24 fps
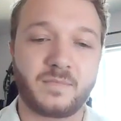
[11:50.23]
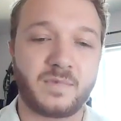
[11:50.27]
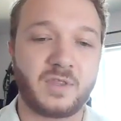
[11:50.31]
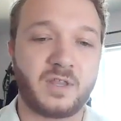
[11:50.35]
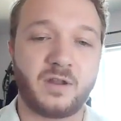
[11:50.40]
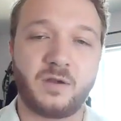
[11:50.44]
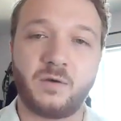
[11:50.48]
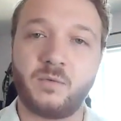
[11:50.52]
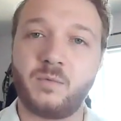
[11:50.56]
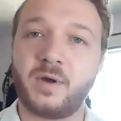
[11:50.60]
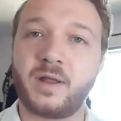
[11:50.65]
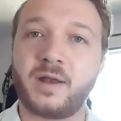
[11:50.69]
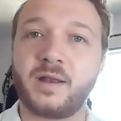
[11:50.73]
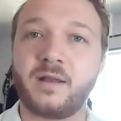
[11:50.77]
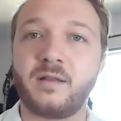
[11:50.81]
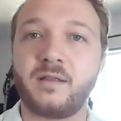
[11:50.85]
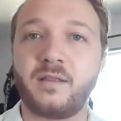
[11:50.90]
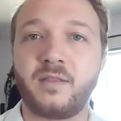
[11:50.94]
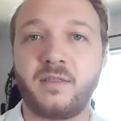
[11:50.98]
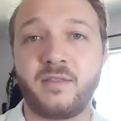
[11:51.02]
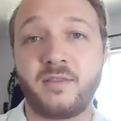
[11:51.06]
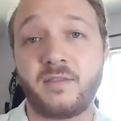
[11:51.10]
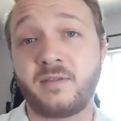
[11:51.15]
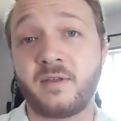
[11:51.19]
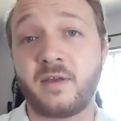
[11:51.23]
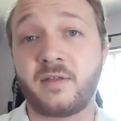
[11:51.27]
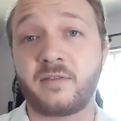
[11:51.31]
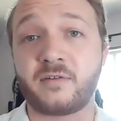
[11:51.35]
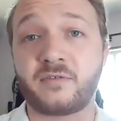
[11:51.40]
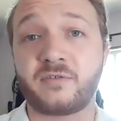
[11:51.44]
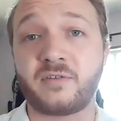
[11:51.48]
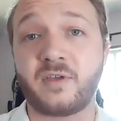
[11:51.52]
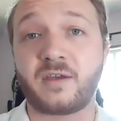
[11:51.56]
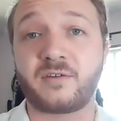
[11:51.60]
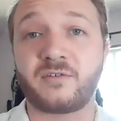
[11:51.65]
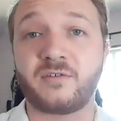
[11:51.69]
you know what the
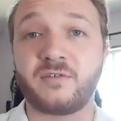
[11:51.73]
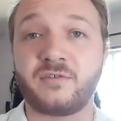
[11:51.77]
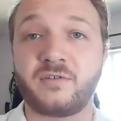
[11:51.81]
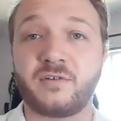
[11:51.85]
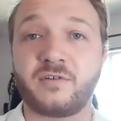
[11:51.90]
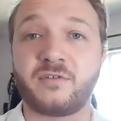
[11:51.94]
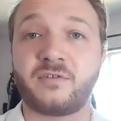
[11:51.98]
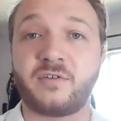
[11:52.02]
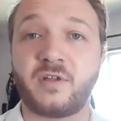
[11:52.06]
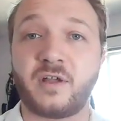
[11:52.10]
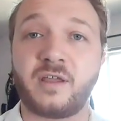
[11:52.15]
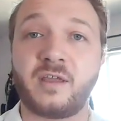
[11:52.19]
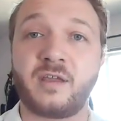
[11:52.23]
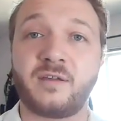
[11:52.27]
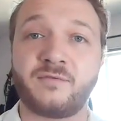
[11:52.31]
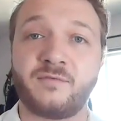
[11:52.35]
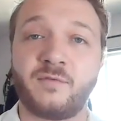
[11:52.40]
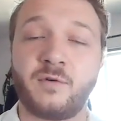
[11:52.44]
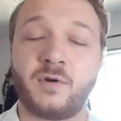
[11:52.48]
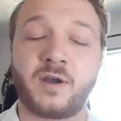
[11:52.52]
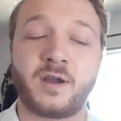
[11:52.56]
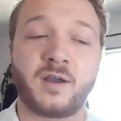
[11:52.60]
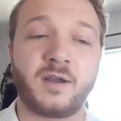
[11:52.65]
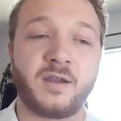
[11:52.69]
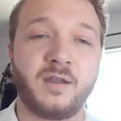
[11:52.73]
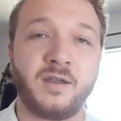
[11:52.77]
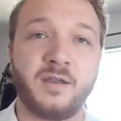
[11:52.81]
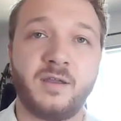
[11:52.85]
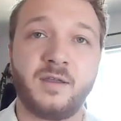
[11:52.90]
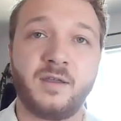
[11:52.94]
other sections you're studying for